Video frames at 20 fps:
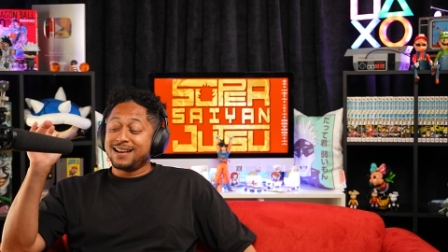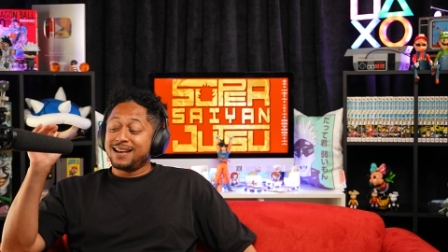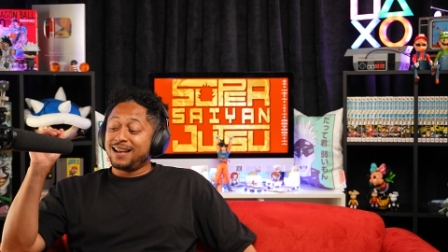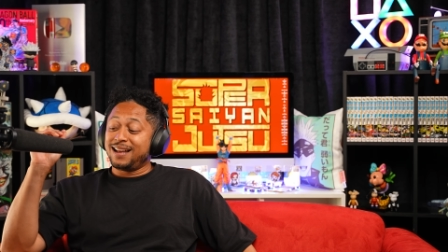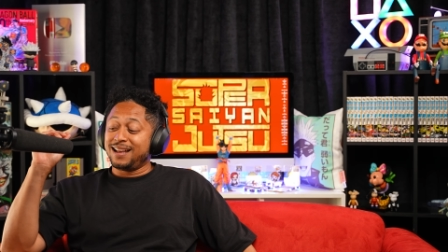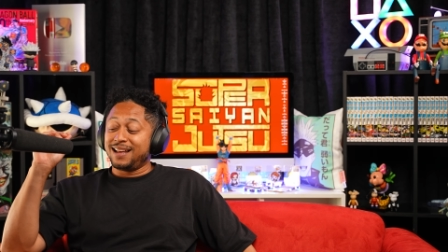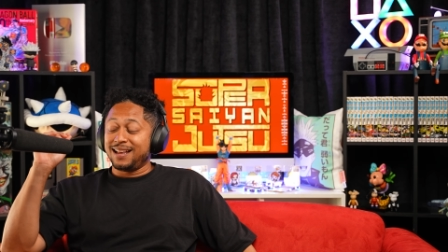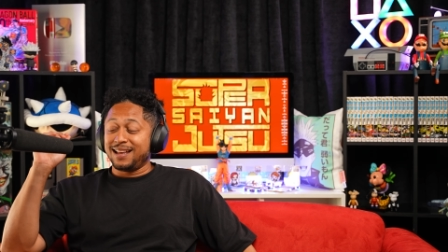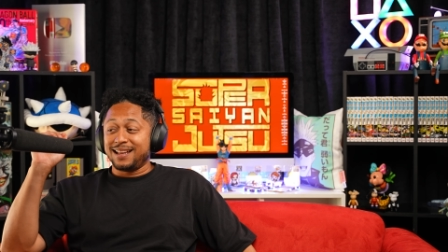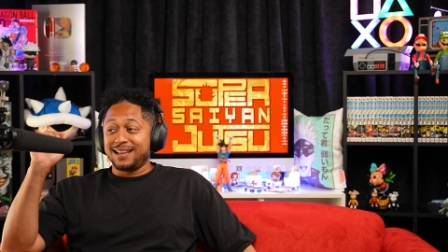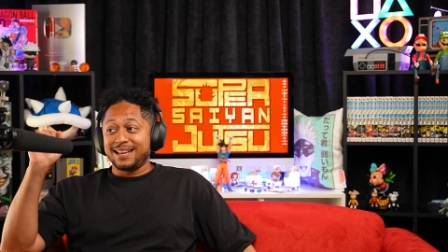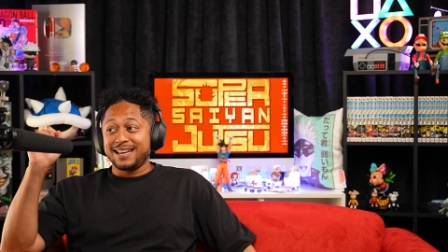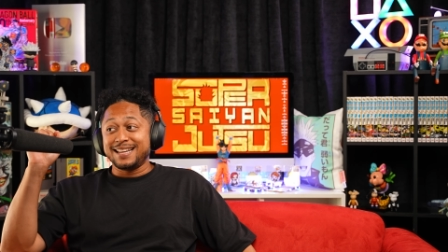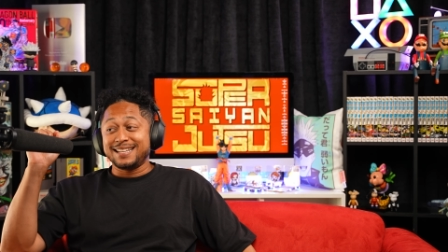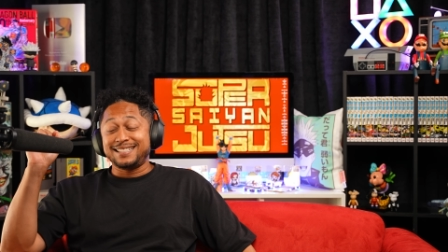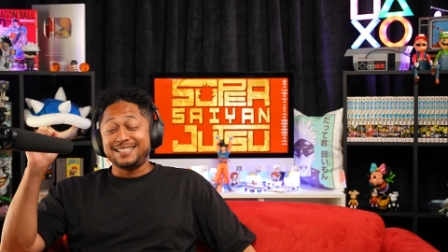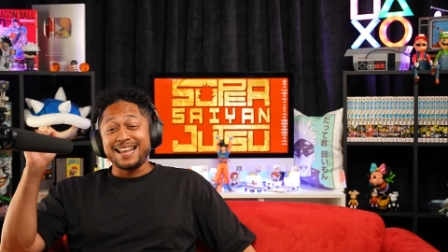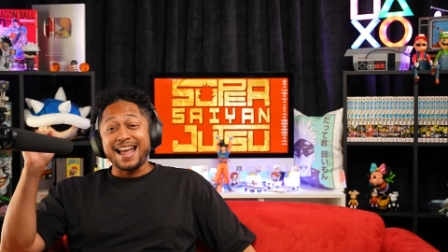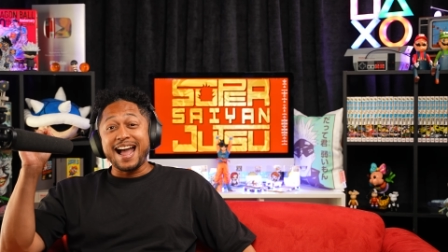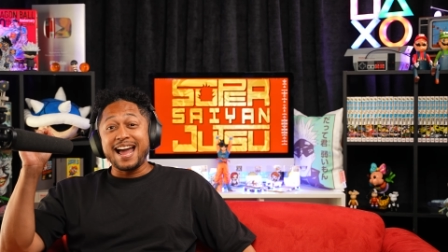Uh,
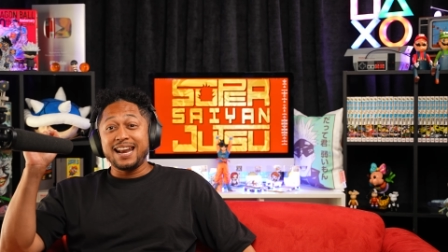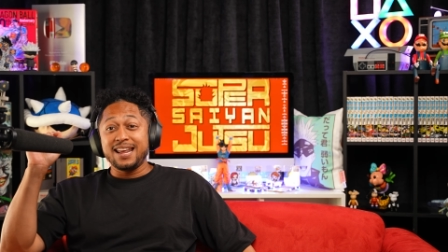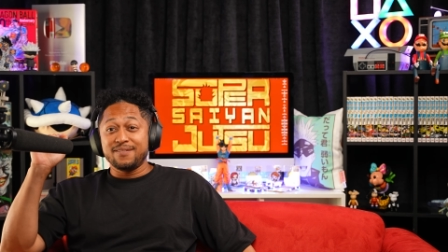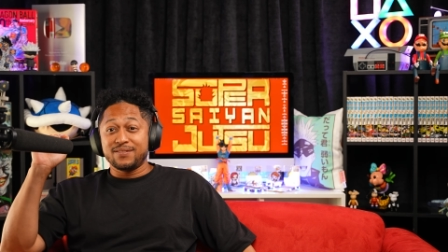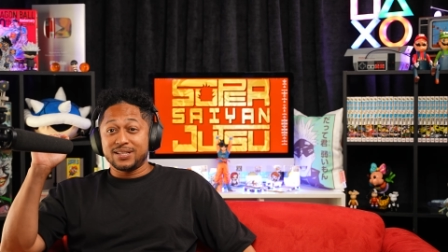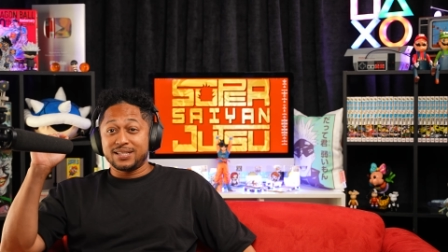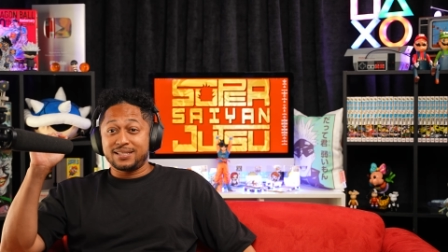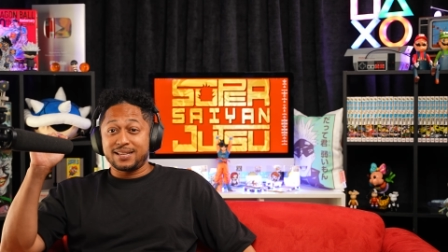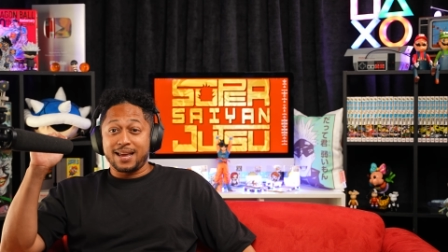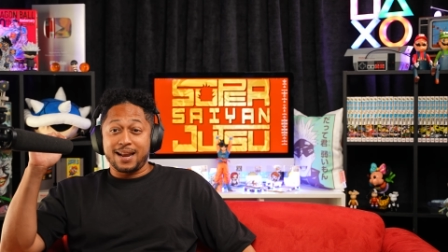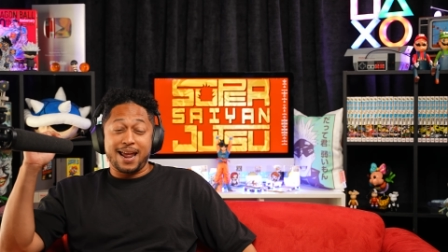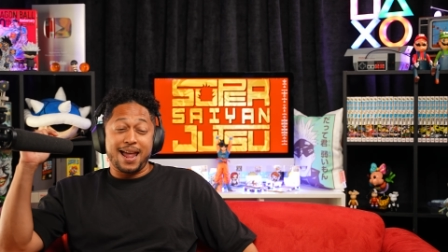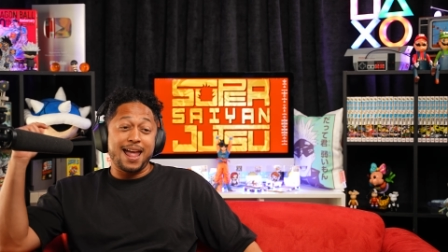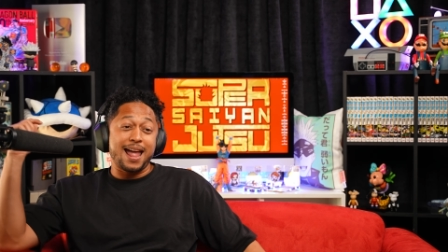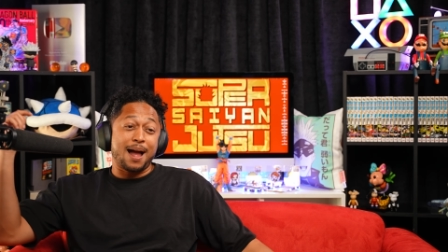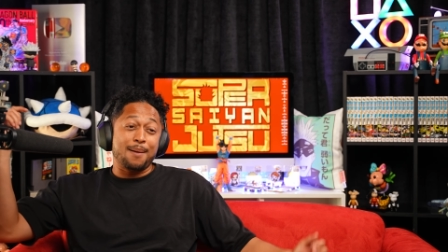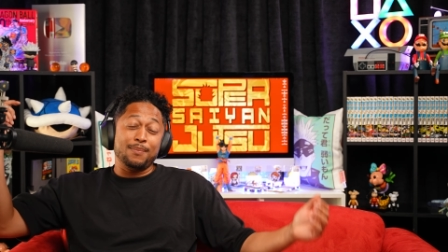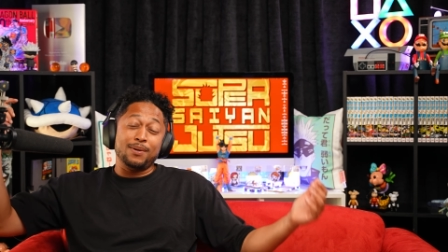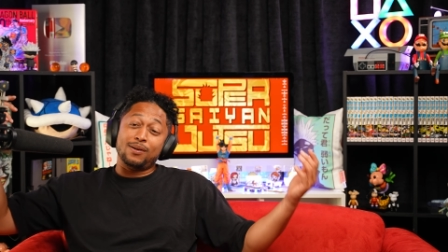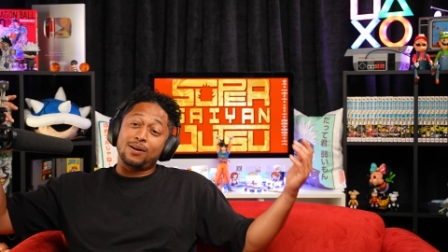his dad even said, "Hey,
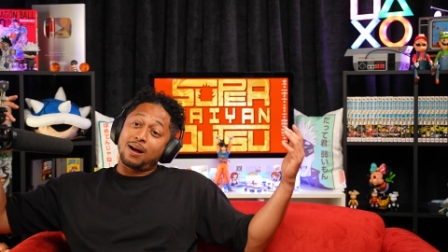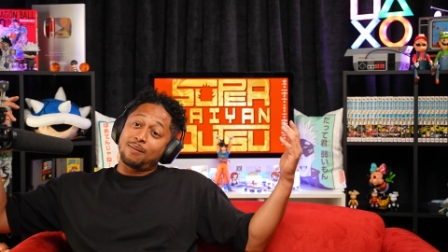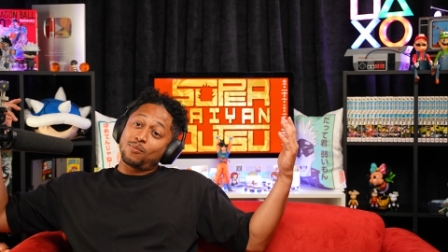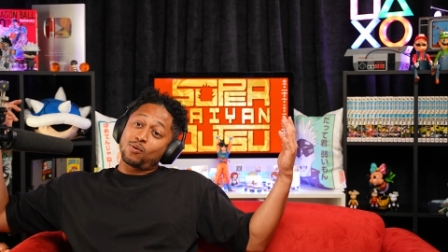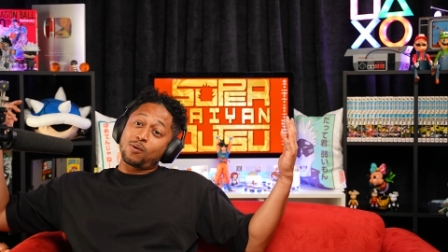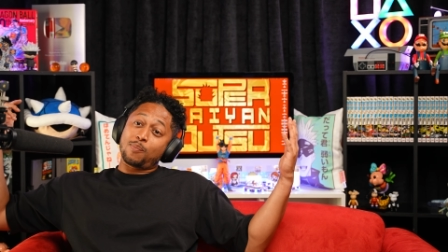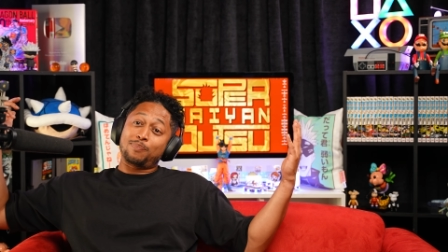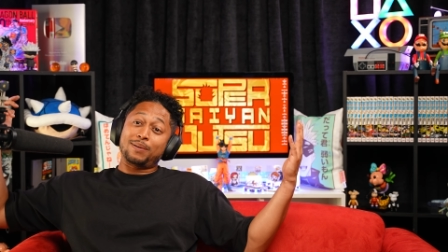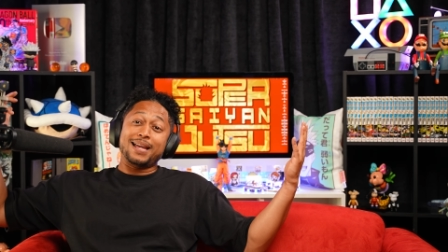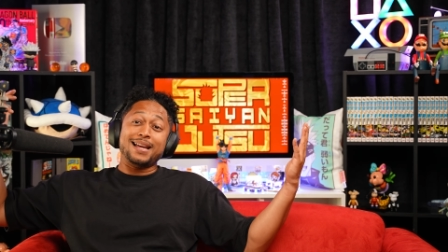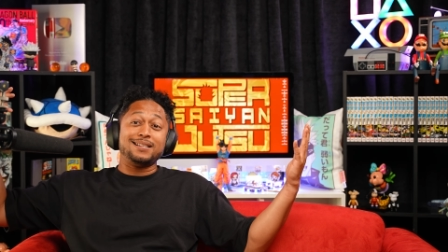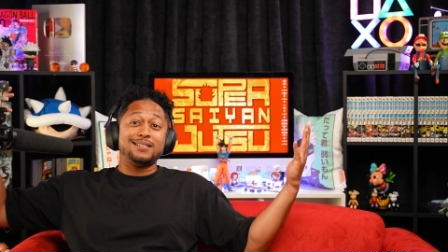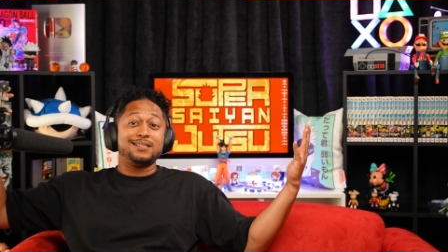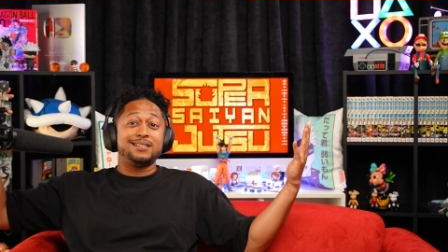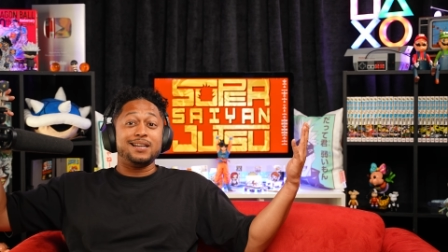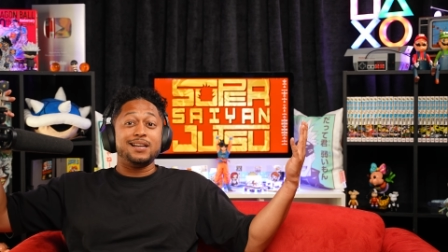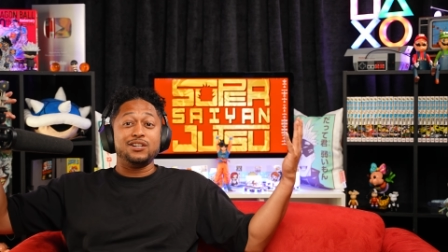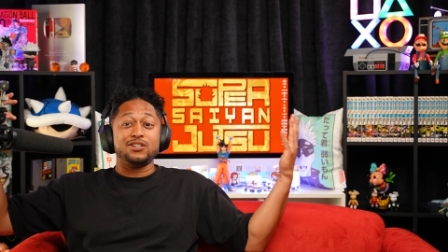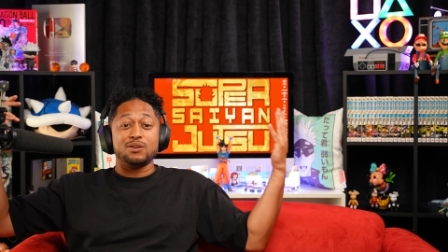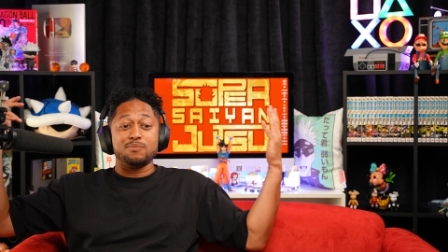I'm a, I'm gonna replace this
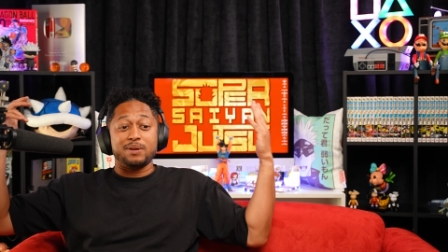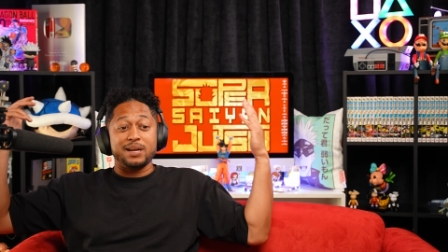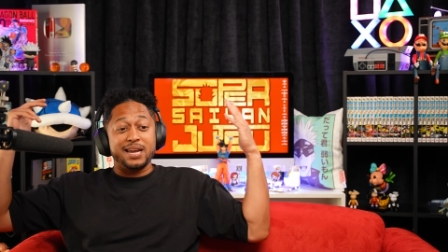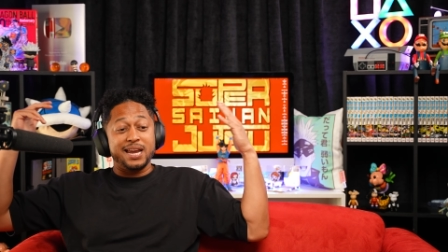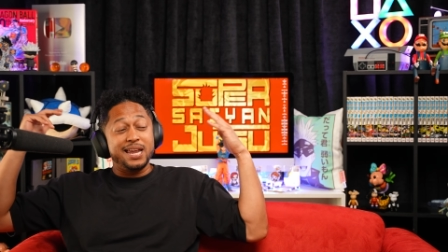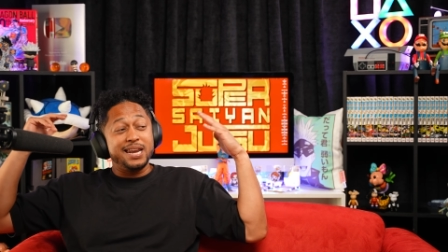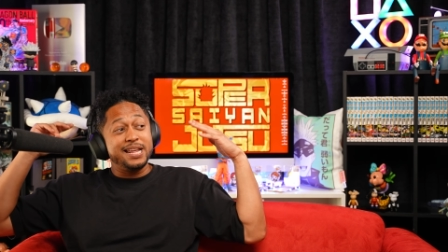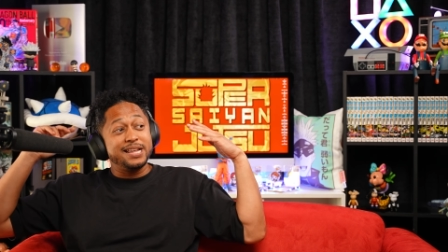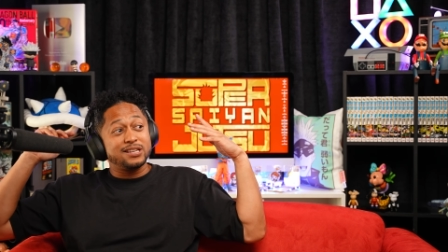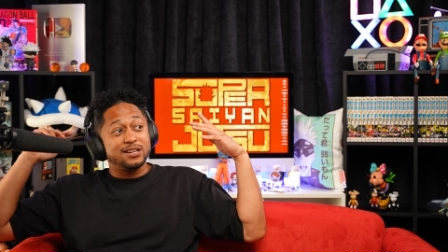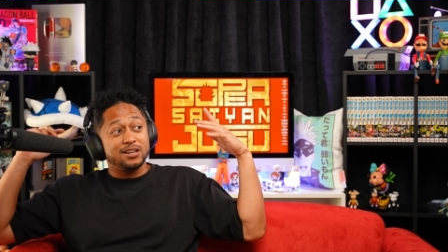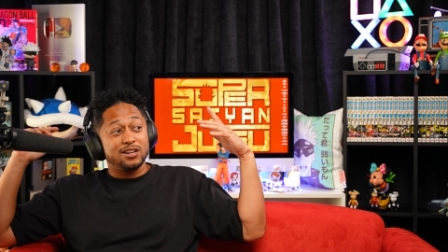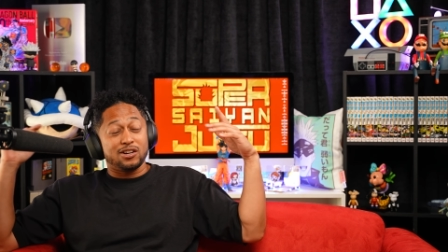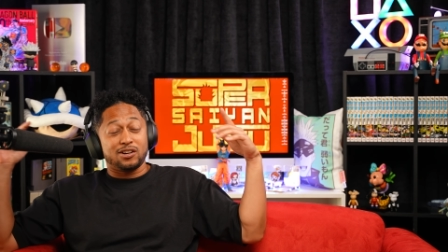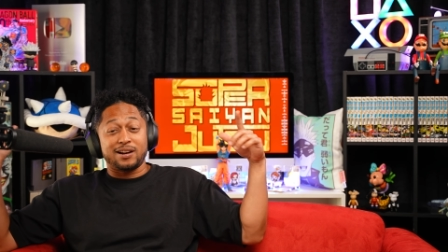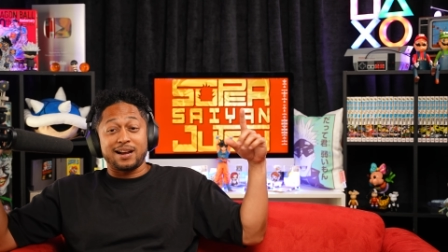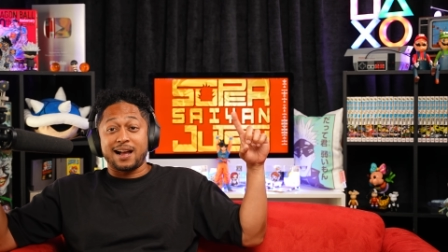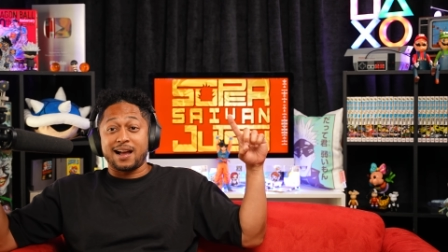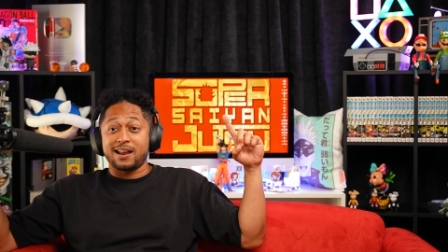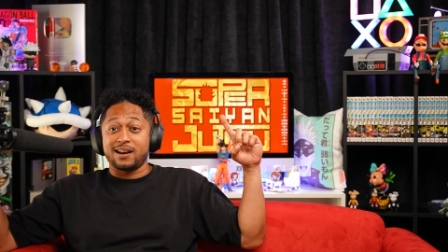engine, but he needs to
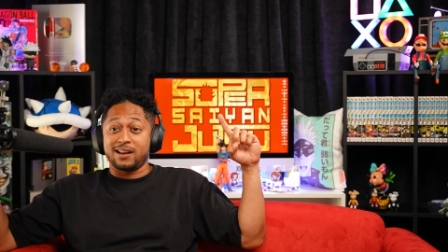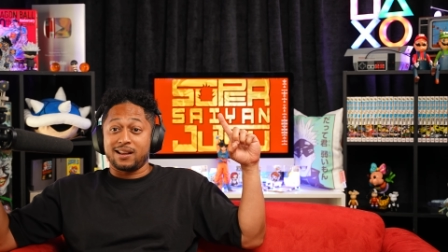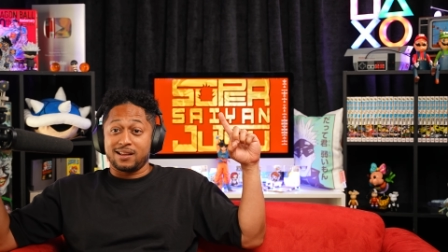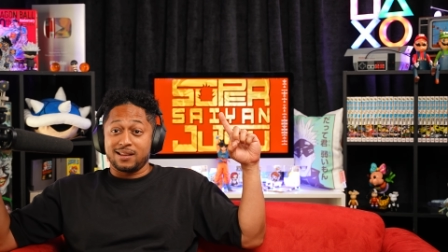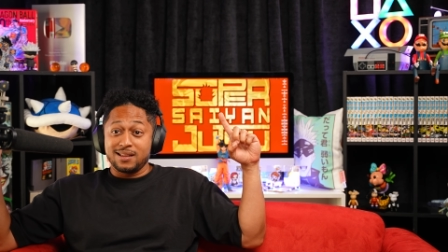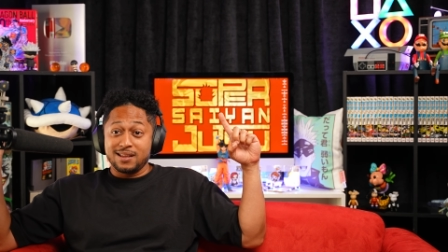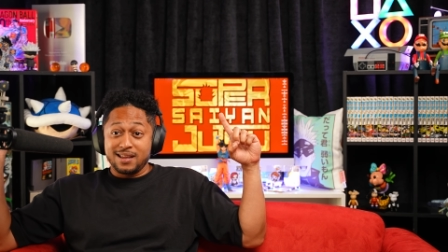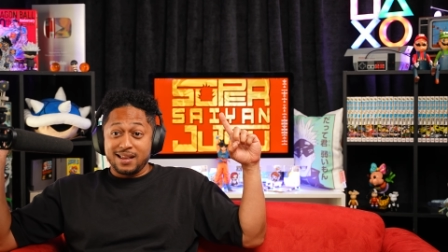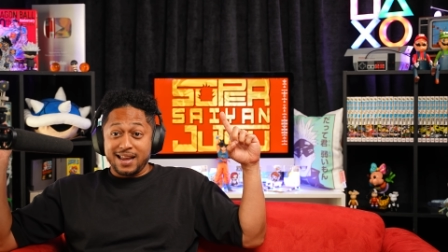learn how to.